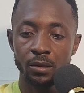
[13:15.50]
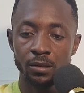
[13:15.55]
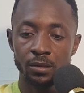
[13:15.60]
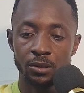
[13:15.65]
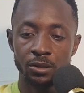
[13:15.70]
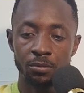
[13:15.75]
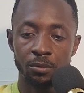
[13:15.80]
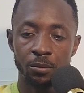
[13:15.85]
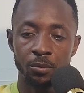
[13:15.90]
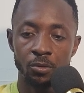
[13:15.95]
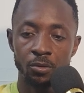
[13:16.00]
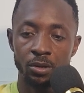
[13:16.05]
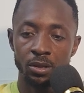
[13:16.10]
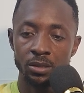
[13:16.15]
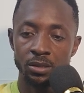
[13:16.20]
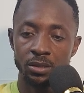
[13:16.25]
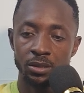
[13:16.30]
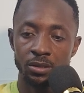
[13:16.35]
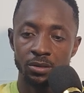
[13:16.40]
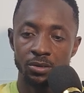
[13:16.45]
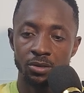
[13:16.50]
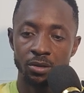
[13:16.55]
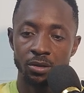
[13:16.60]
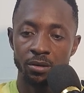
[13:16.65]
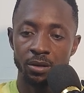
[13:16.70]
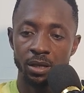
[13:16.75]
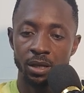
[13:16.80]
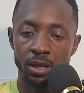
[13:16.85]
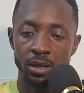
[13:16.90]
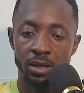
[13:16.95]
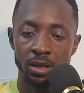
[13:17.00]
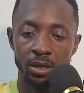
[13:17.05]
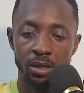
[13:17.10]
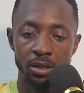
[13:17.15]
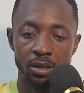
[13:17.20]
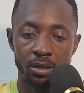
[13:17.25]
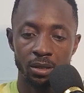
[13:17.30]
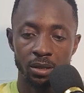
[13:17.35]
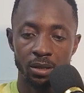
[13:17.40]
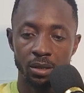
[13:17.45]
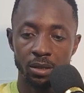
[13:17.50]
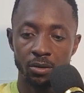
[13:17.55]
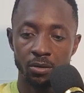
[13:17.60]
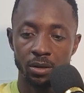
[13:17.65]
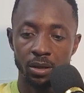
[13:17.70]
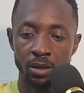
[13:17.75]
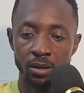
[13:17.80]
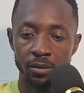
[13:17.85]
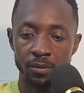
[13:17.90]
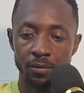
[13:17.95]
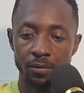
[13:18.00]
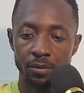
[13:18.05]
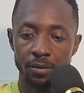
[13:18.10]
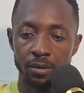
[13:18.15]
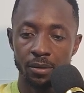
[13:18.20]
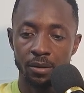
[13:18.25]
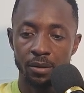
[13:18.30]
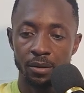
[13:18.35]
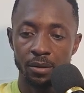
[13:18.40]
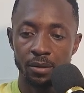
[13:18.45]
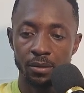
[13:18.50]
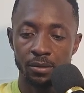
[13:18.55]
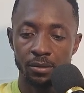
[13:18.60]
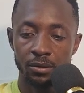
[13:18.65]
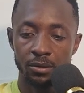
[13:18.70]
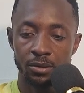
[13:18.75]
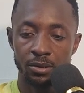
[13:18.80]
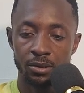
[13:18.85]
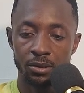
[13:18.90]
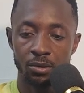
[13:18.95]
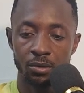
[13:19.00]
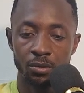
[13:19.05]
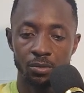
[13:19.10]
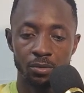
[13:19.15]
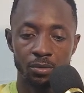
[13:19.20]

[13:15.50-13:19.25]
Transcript: GBP USD, sorry, okay, so